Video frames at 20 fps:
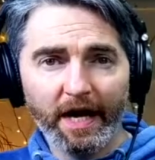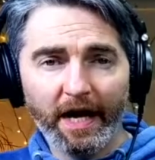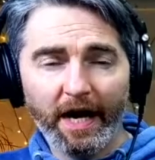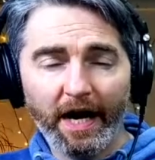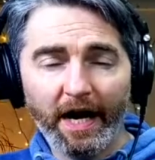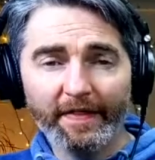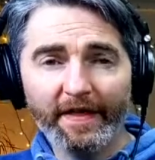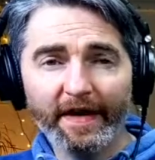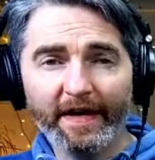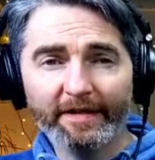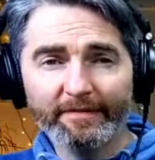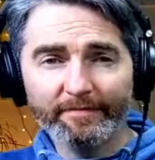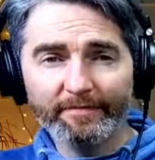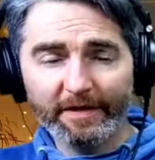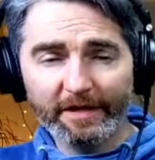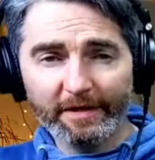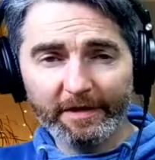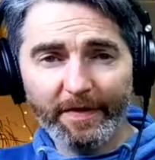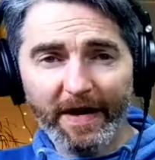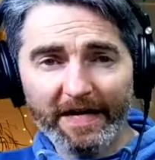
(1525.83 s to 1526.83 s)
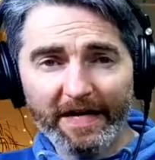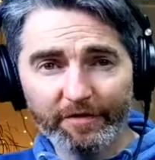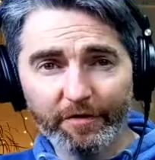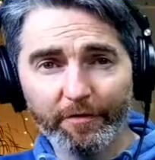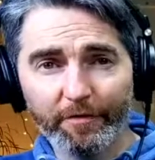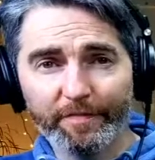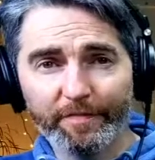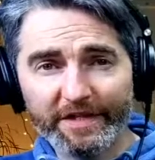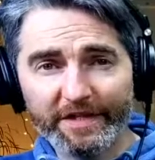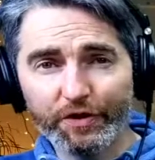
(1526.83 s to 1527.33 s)
And that little pattern
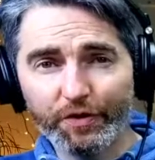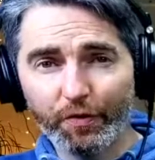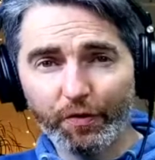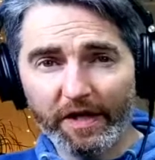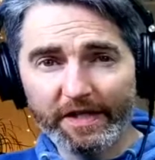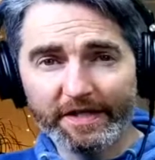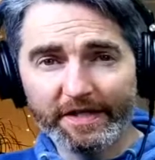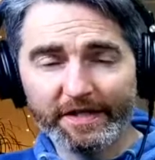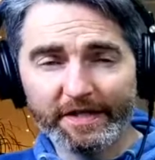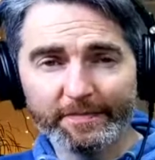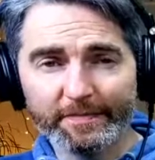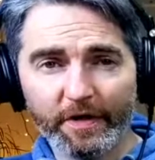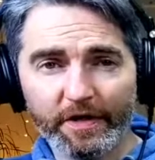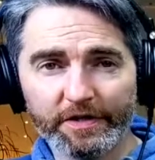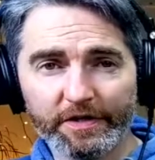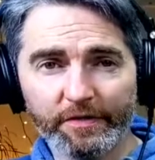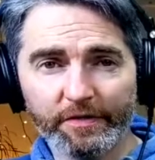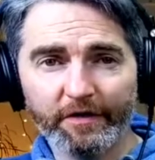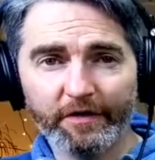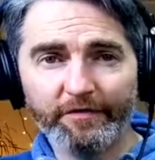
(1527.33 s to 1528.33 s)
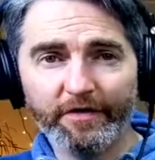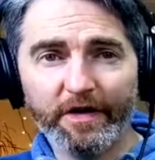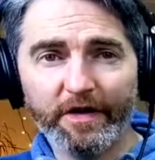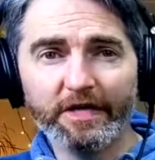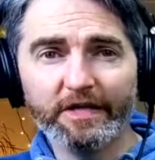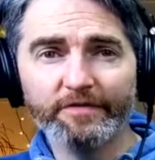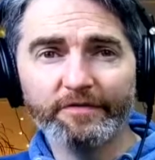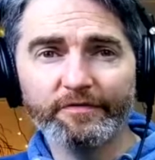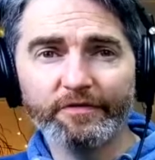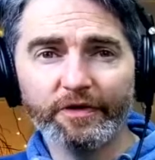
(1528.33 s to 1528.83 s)
repeats twice in this bar. So we go
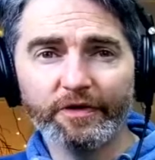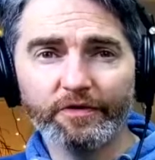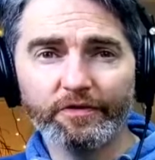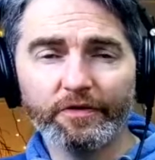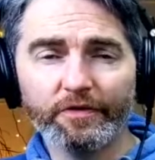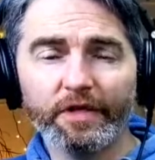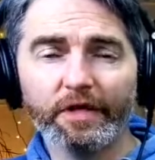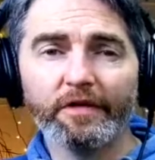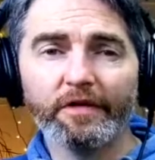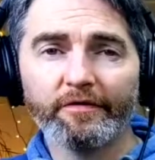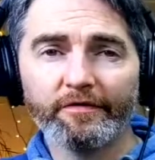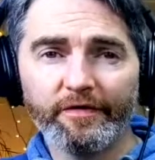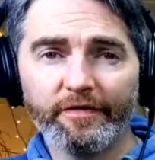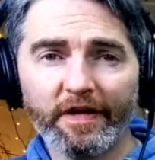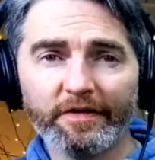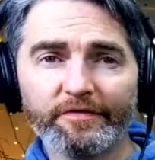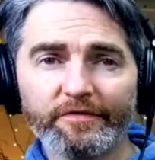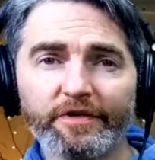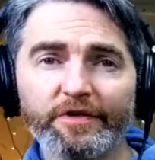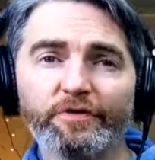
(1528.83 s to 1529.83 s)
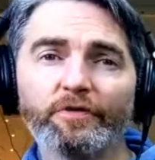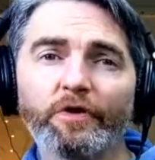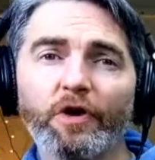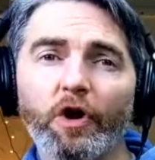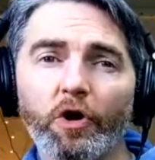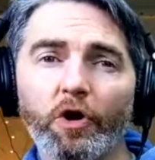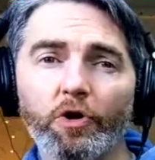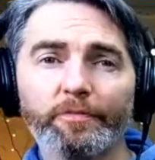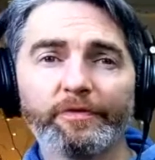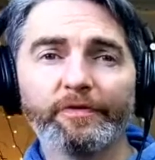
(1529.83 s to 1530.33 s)
5, 2, 5, 2,
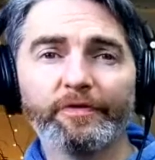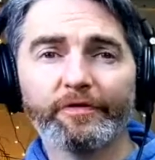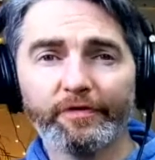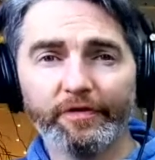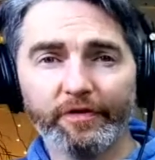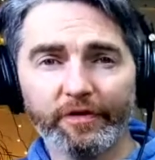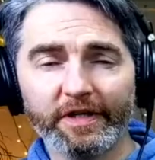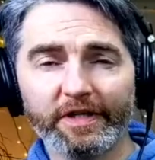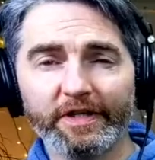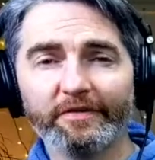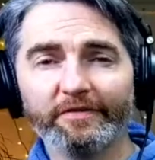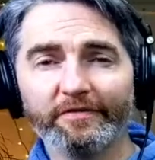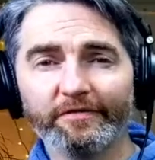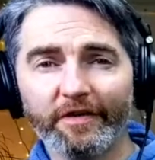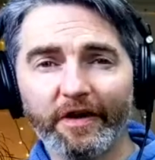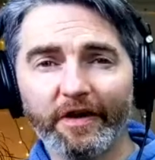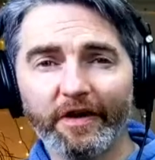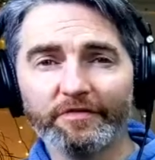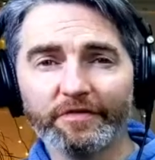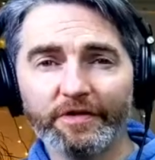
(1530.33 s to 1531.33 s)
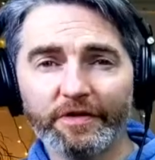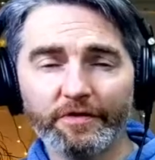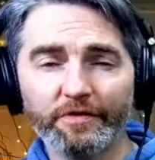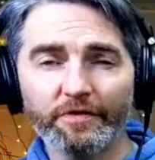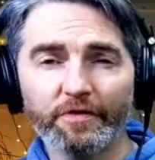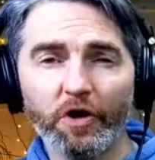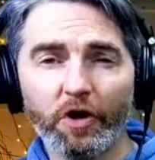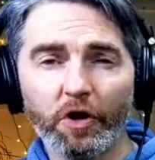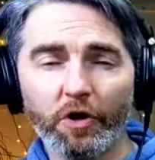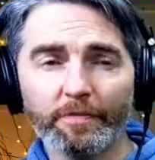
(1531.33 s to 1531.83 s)
open, 3, 5, 2,
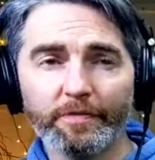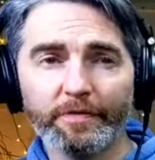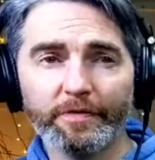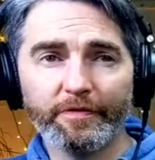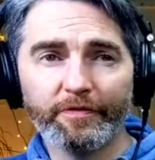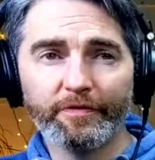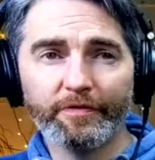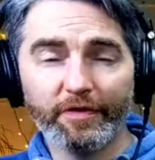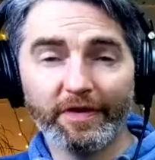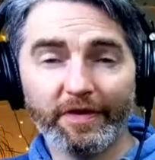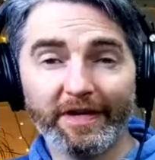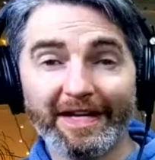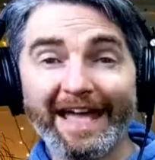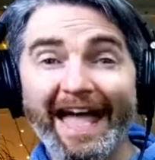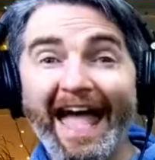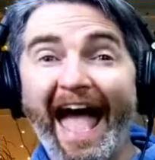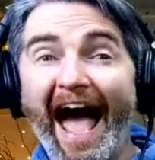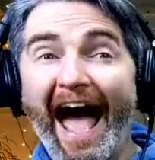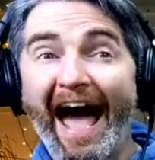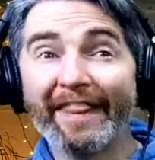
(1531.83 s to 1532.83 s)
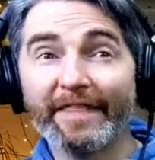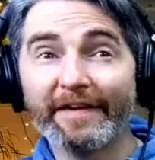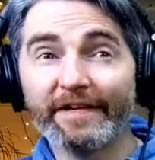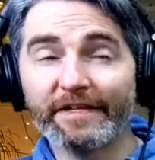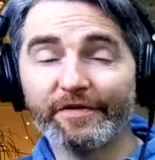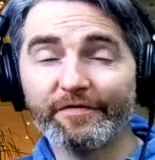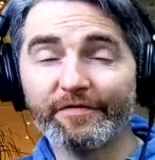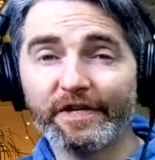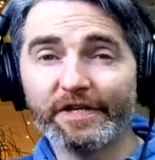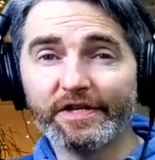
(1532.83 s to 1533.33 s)
open, 3, and then
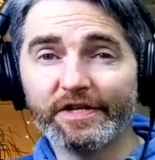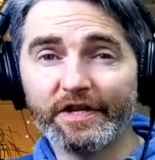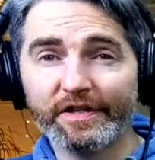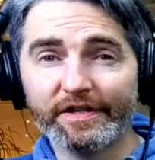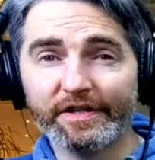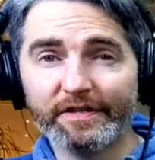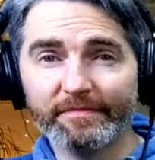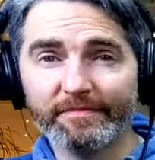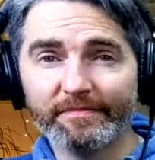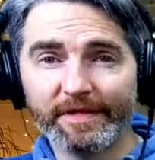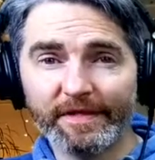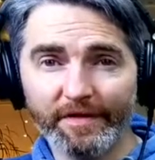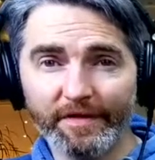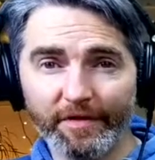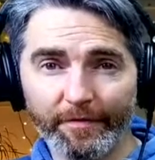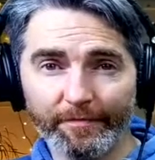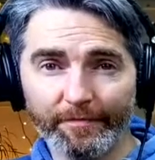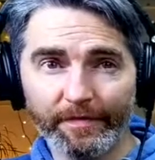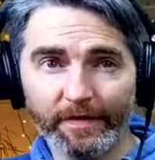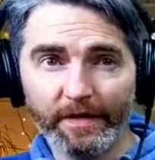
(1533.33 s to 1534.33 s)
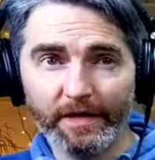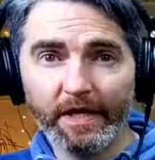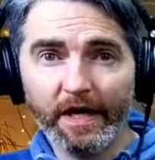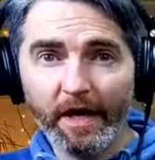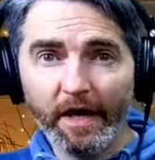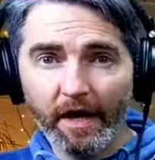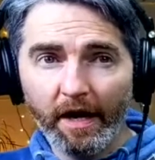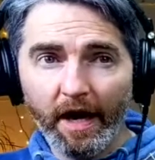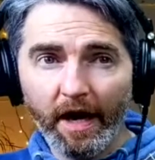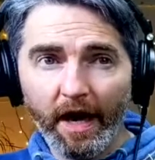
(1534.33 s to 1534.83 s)
just finish on a 0.
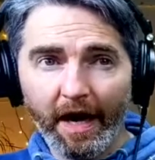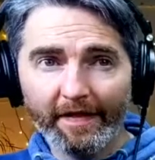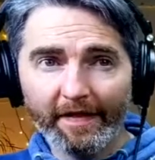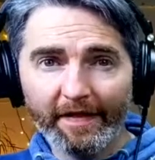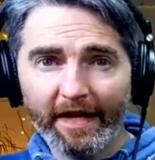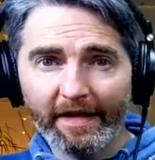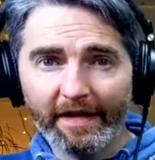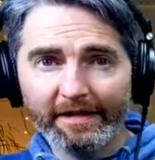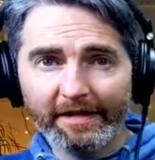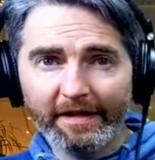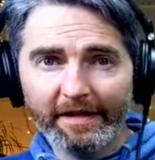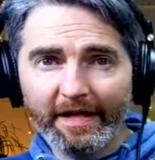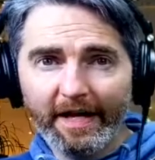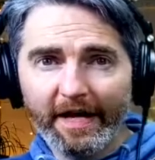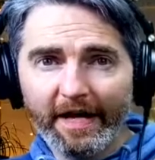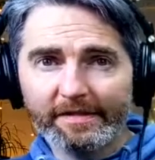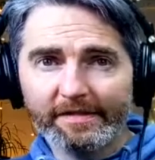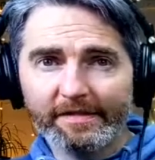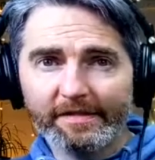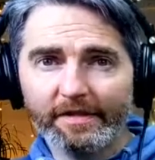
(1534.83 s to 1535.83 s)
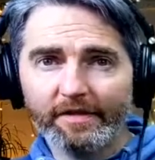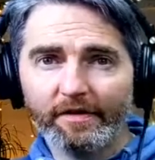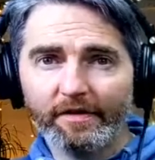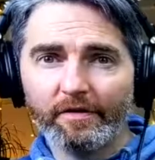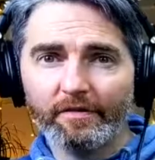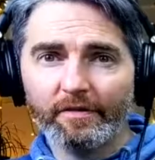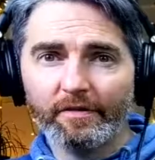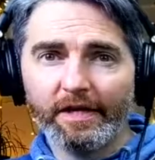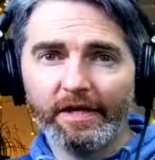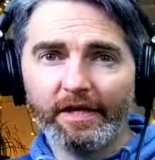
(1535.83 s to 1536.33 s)
And that little last 0
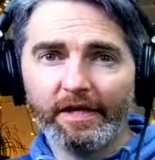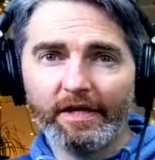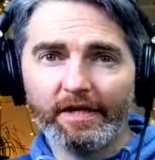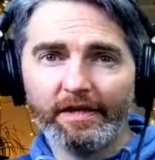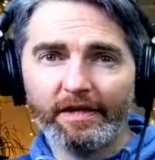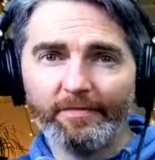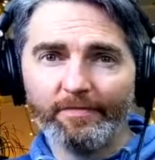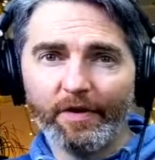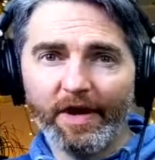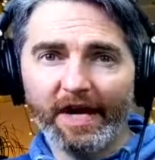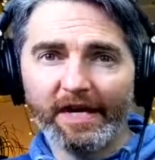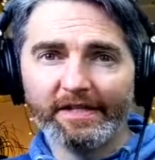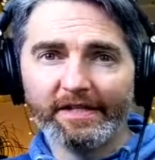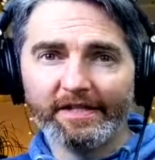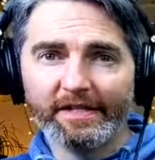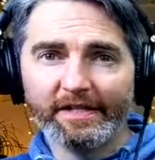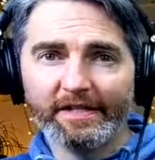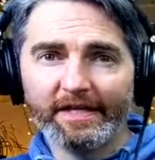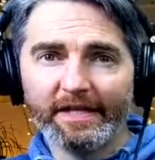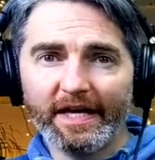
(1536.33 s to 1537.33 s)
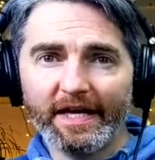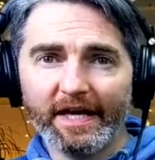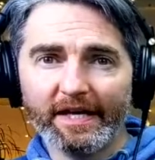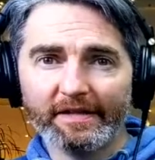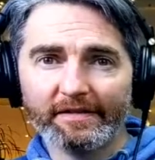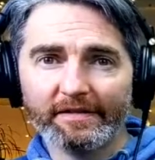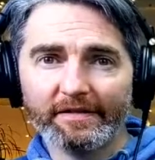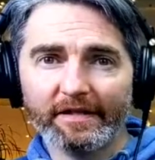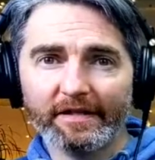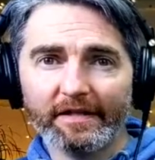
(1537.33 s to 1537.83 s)
in the brackets at the
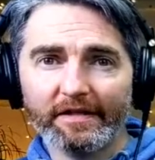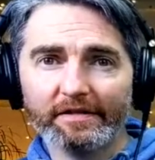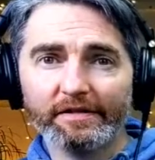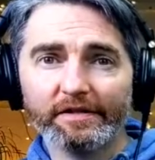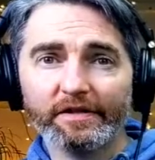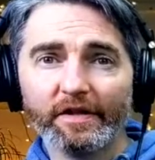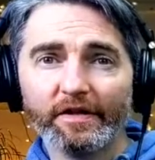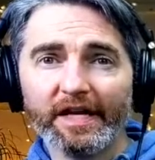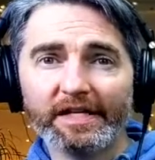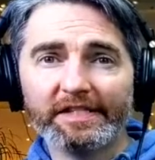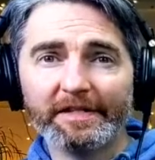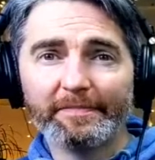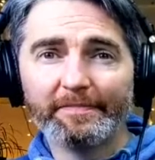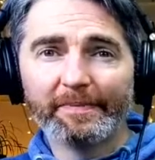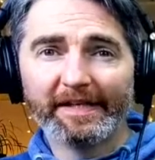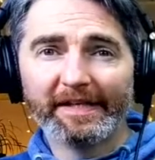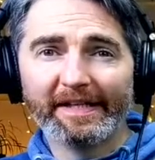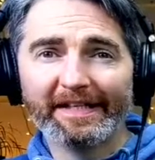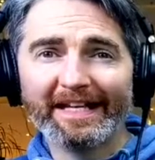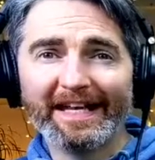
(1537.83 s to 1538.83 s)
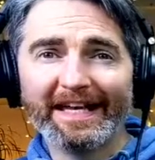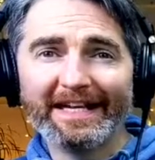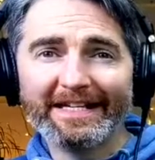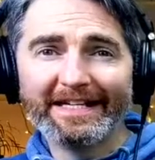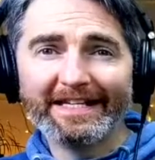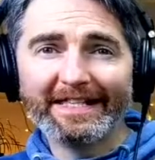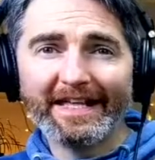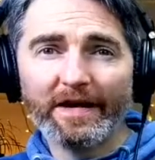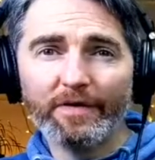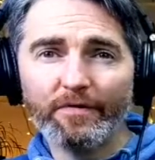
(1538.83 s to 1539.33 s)
end, you don't actually play
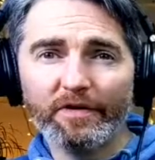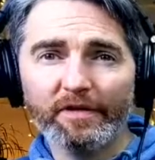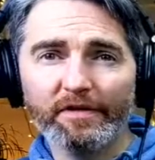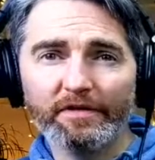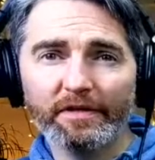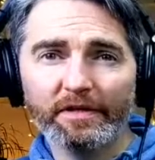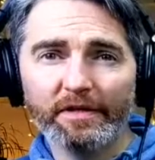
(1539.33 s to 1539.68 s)
that one.